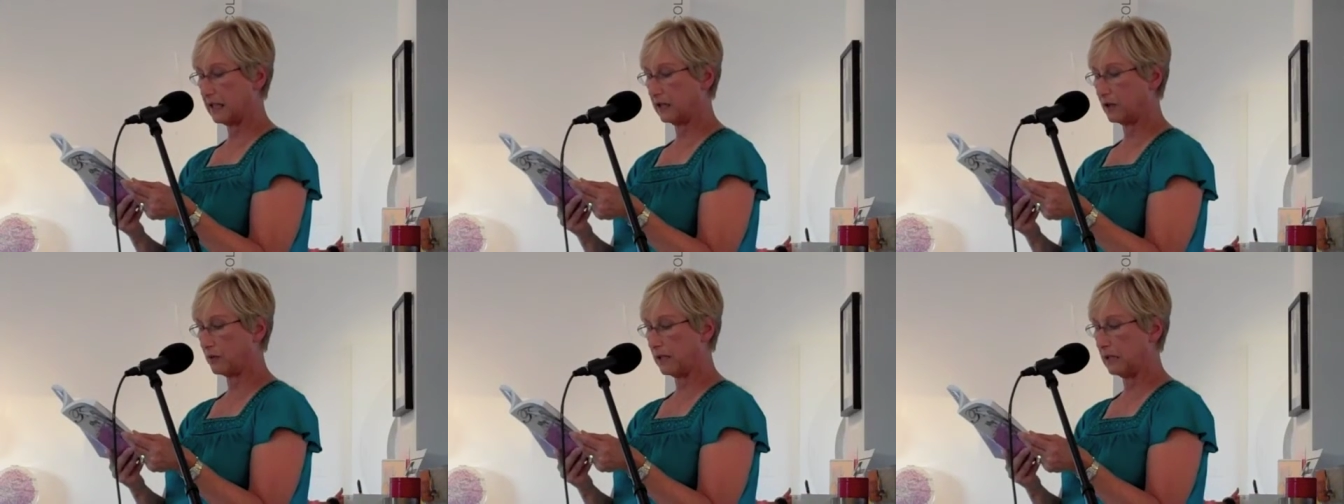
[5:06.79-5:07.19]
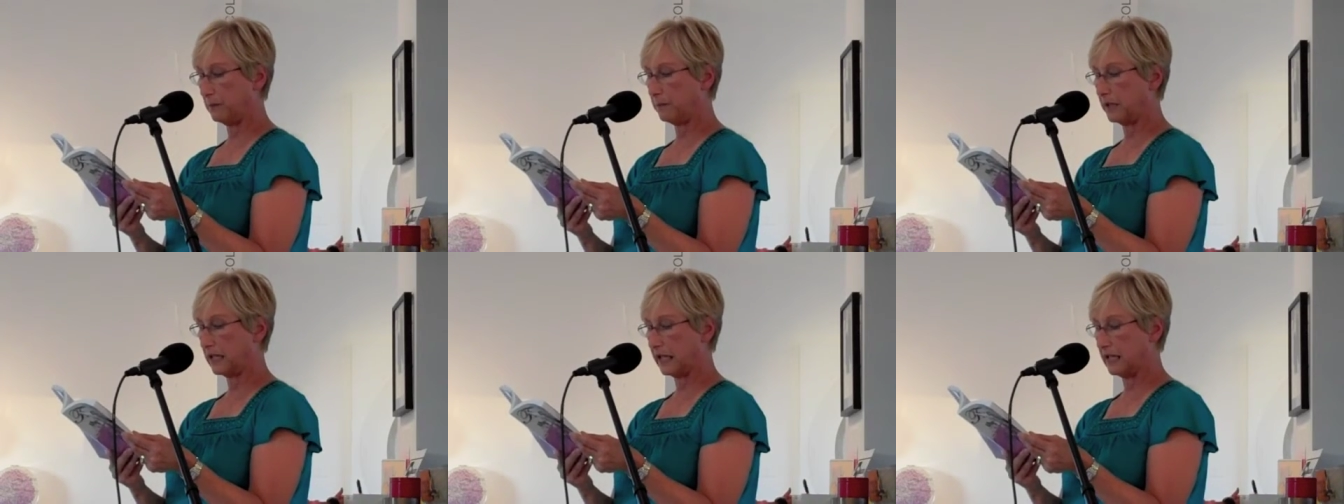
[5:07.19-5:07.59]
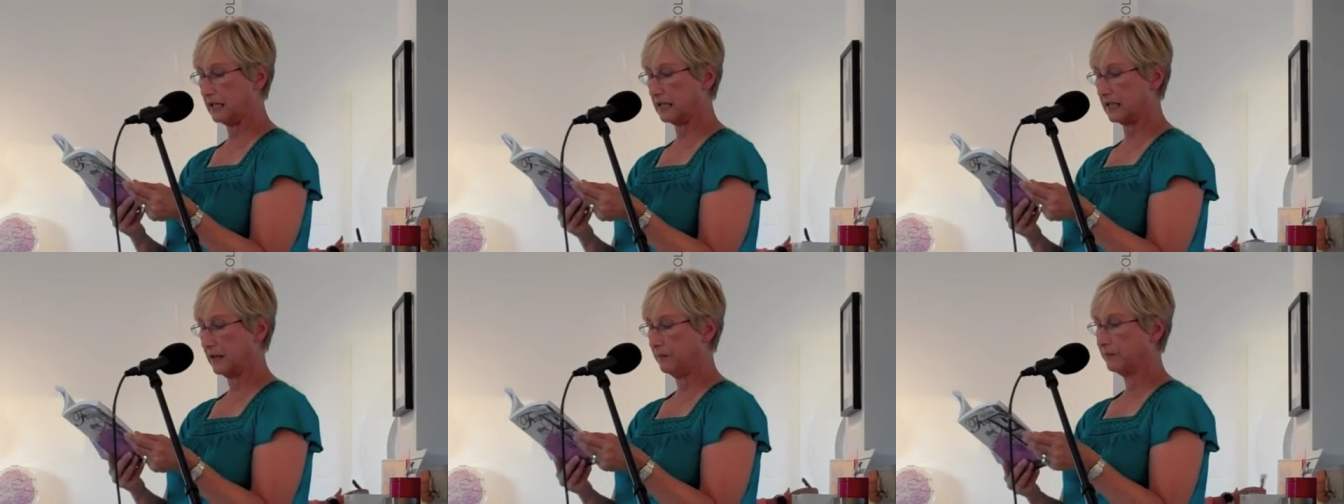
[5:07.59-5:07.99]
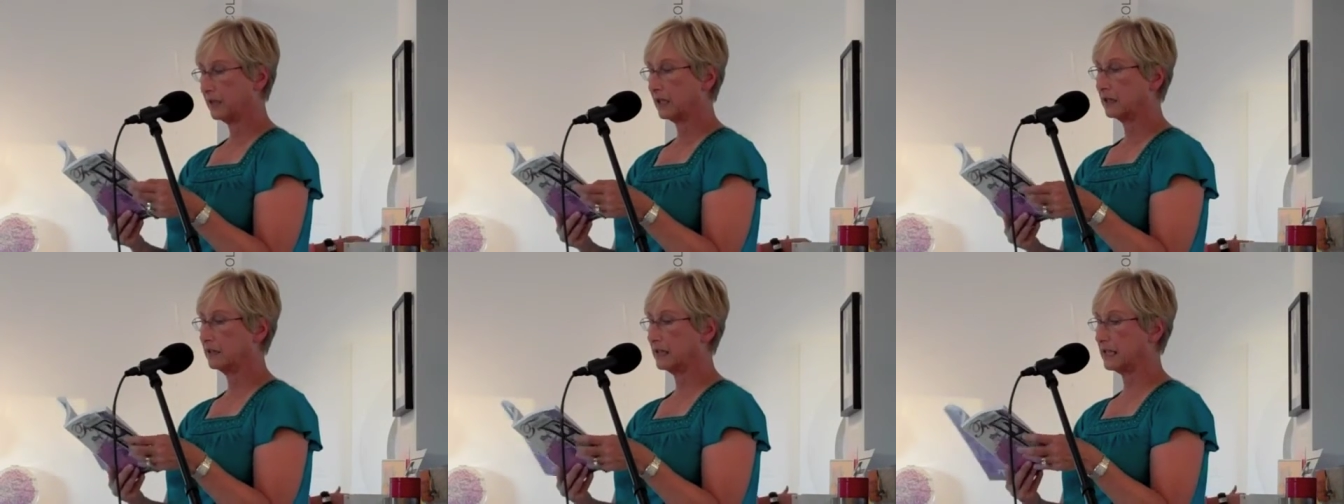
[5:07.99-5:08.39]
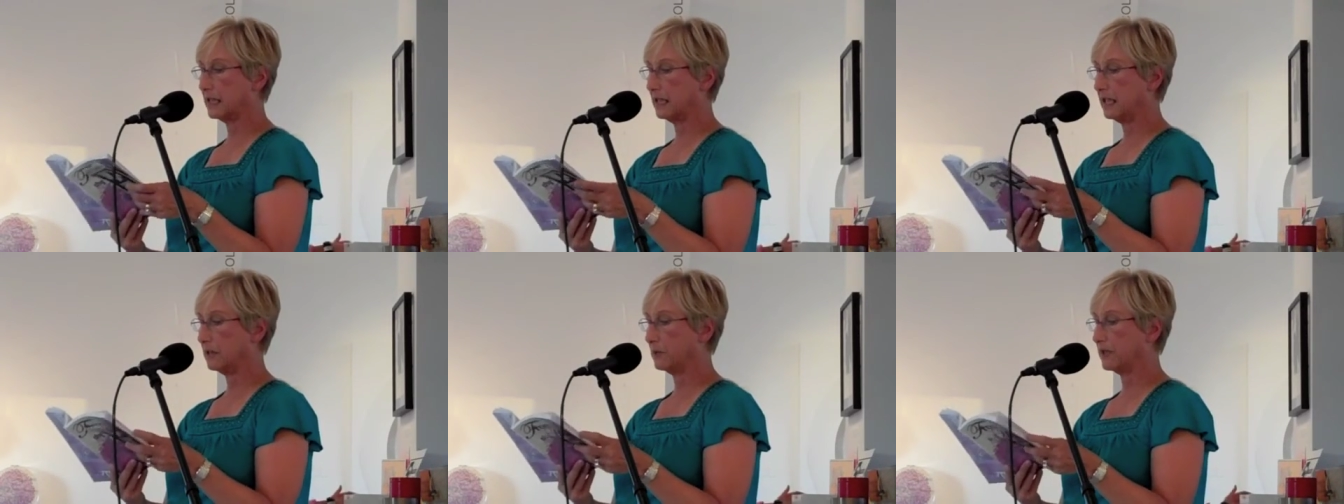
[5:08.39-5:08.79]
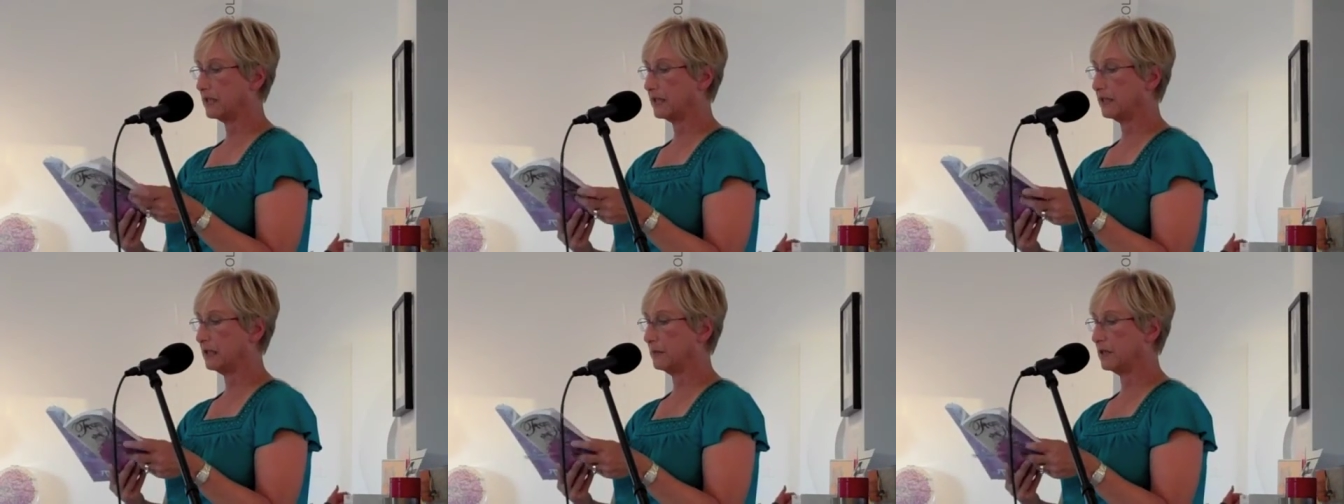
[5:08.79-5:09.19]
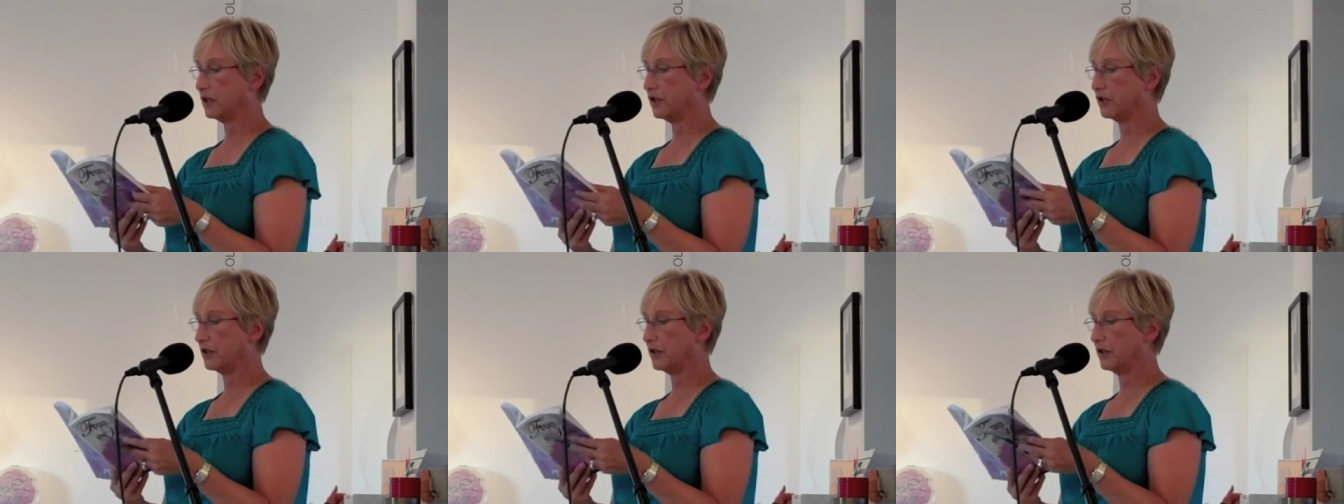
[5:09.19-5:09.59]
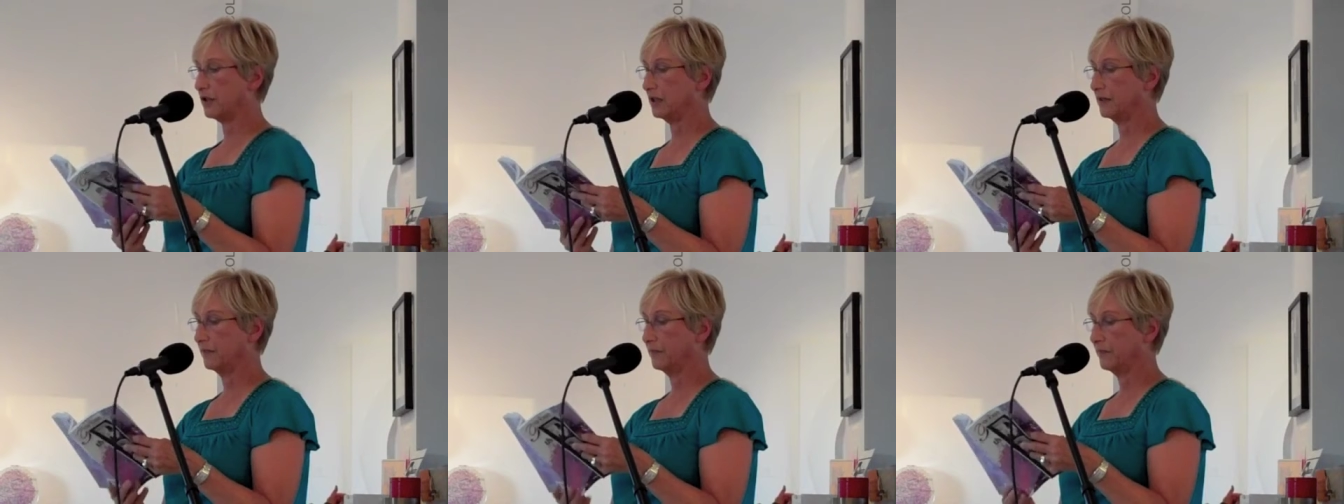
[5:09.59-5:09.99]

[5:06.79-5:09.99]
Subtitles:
and green plates glistening with cinnamon sugar.